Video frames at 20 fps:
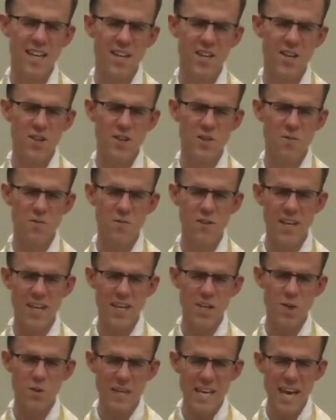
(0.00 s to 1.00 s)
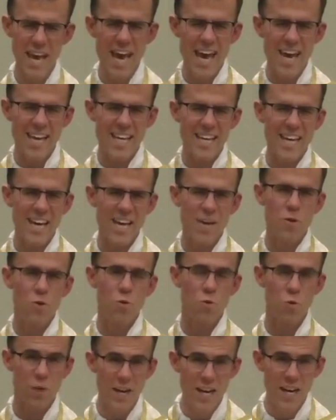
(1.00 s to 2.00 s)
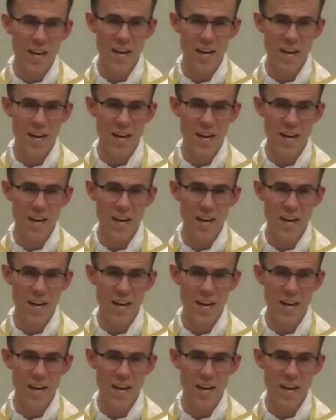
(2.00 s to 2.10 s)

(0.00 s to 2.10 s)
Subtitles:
You just feel like you can't get rid